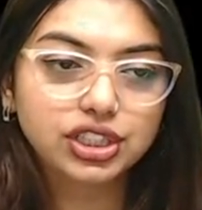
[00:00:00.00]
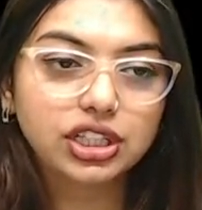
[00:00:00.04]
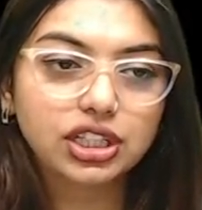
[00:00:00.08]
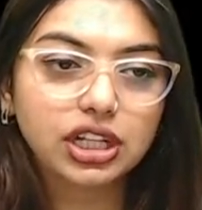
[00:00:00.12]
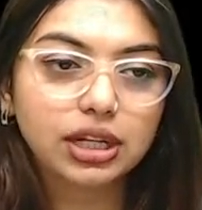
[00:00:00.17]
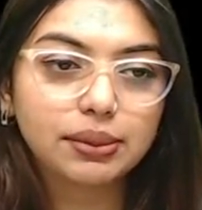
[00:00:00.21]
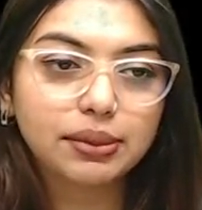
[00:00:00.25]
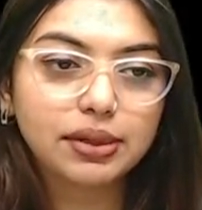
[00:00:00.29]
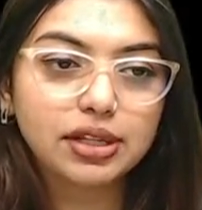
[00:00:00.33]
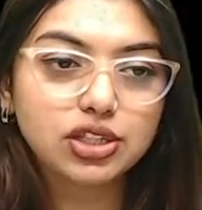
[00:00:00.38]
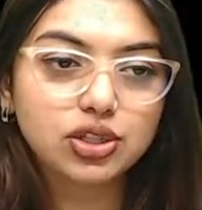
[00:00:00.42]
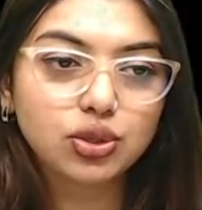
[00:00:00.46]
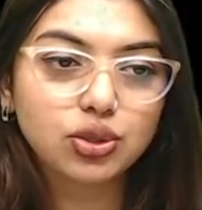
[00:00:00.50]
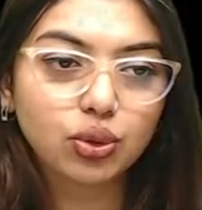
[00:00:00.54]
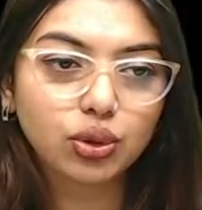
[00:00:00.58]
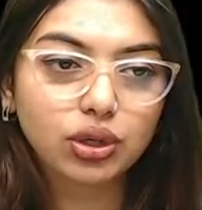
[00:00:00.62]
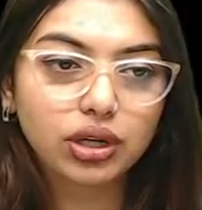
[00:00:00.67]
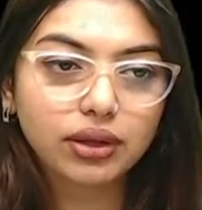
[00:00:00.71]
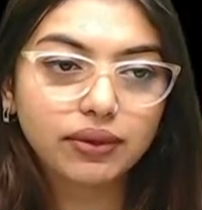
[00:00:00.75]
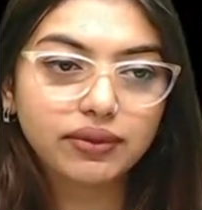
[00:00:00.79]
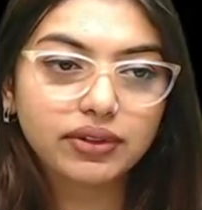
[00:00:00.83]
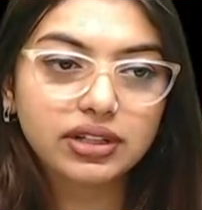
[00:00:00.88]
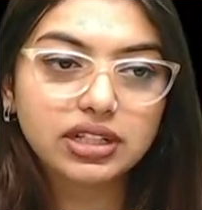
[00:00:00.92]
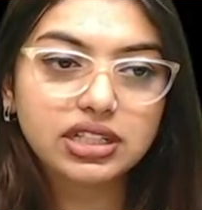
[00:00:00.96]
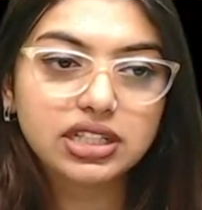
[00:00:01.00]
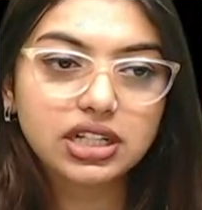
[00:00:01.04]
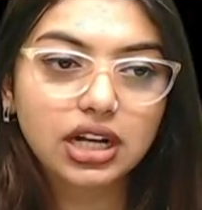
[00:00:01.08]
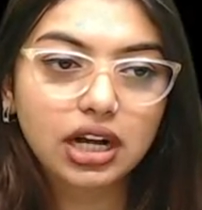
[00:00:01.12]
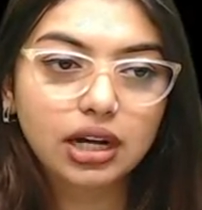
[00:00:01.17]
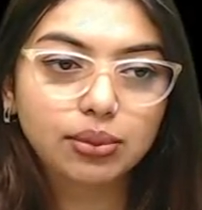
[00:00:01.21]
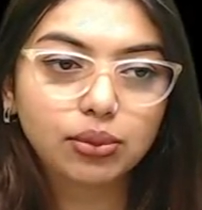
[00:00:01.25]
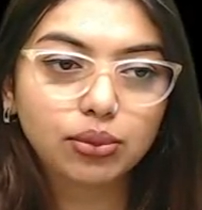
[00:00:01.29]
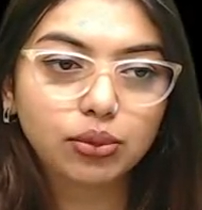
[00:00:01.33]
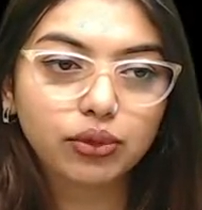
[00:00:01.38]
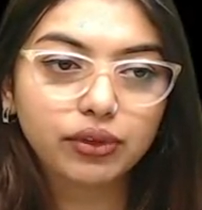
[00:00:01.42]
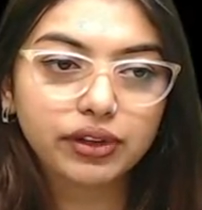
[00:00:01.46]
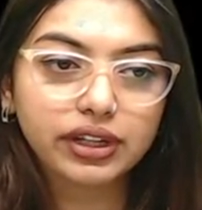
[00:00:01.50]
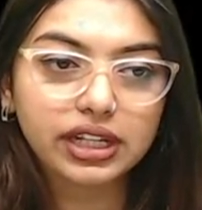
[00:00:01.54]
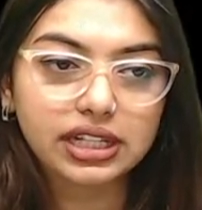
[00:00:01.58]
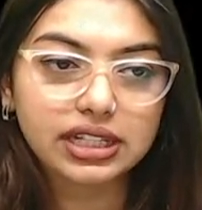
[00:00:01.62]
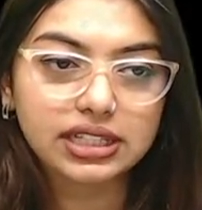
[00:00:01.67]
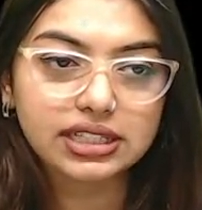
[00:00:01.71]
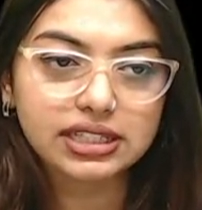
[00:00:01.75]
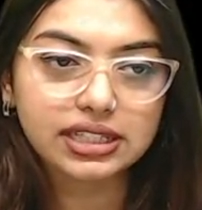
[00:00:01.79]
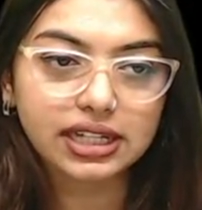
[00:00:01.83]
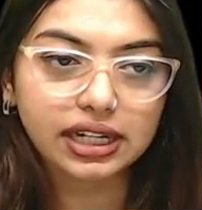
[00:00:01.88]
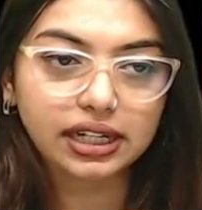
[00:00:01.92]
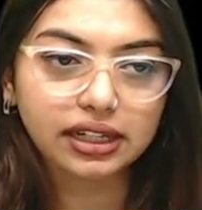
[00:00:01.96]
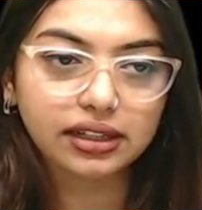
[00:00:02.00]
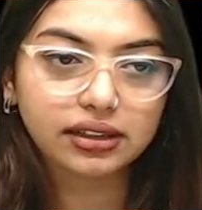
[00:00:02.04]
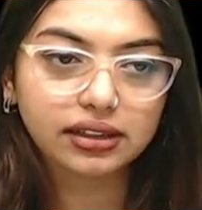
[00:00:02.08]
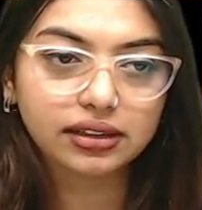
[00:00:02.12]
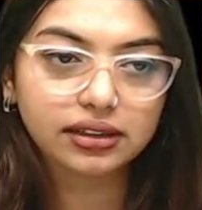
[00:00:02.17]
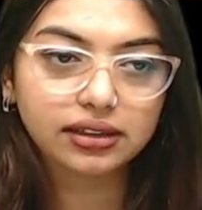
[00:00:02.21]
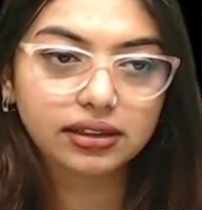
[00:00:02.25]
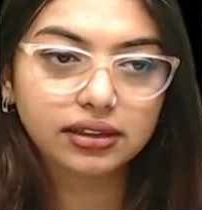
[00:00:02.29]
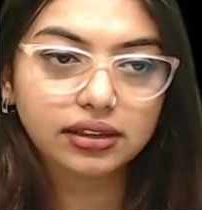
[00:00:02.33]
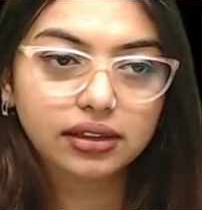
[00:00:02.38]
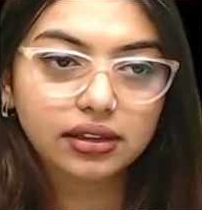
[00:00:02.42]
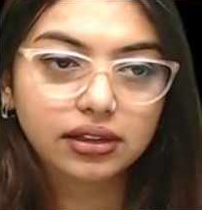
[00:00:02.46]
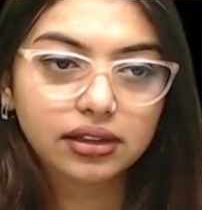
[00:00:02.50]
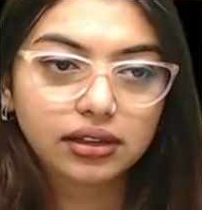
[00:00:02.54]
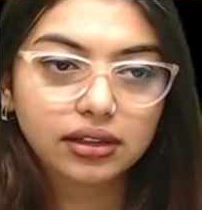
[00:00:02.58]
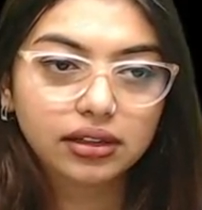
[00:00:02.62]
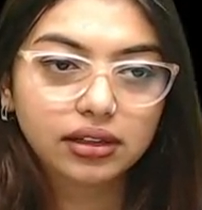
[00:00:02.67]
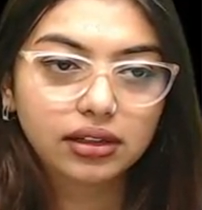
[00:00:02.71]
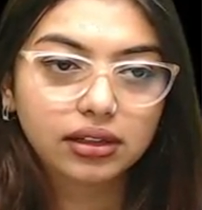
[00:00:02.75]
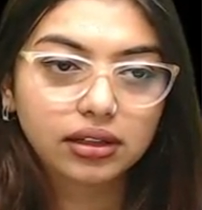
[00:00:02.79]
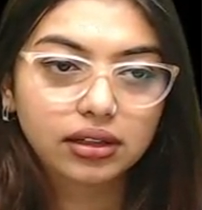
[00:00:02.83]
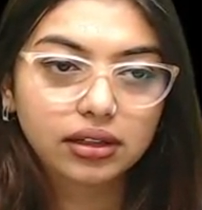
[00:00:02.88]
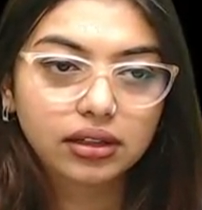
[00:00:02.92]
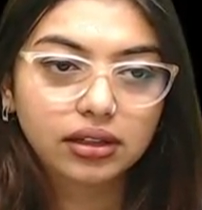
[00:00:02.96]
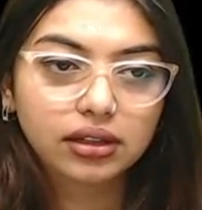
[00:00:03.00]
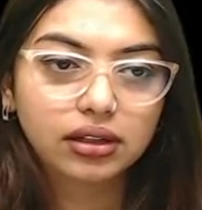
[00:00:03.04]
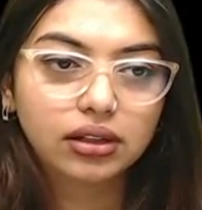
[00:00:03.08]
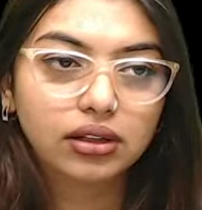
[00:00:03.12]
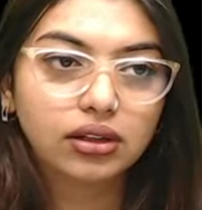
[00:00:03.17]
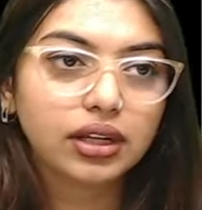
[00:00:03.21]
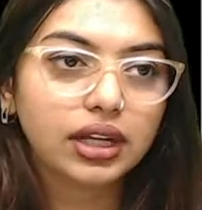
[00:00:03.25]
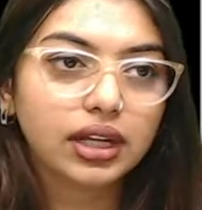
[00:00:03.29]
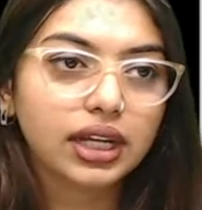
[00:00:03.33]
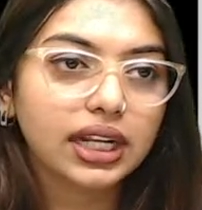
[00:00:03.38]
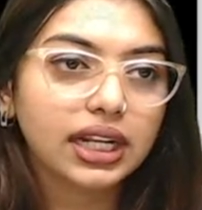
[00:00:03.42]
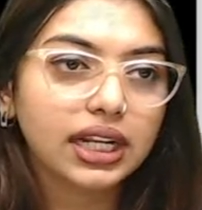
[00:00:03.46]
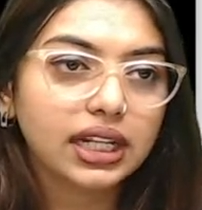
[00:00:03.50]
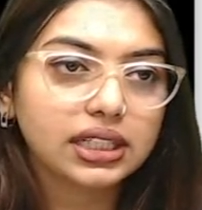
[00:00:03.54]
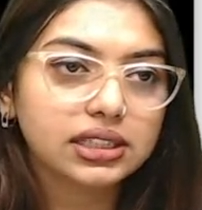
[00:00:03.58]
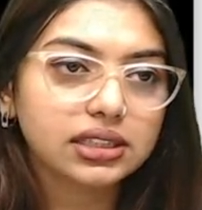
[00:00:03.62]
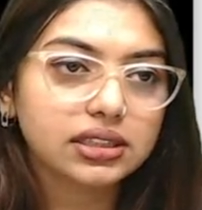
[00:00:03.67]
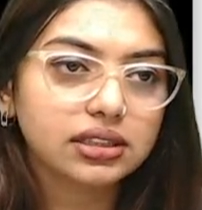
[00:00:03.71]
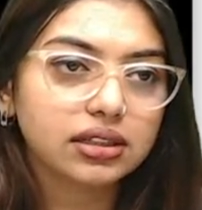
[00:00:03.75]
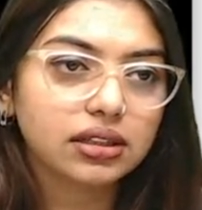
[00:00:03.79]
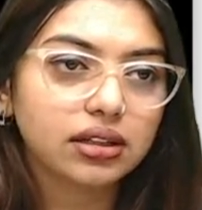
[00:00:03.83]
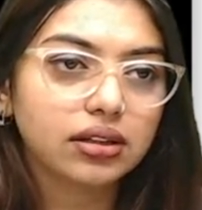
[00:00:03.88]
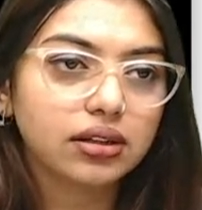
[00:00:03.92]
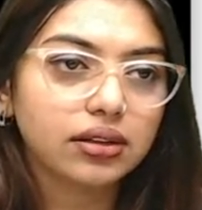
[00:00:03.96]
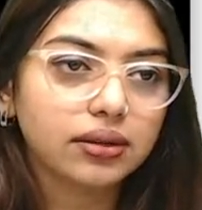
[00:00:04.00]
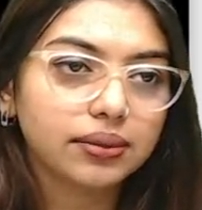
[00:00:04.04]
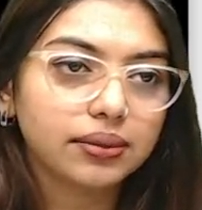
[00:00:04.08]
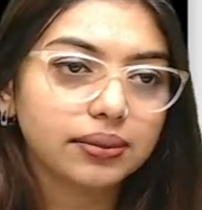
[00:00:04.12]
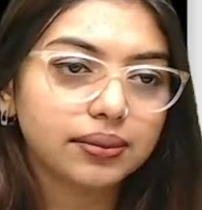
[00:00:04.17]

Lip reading: That means sodium will start moving inside. Okay, let's so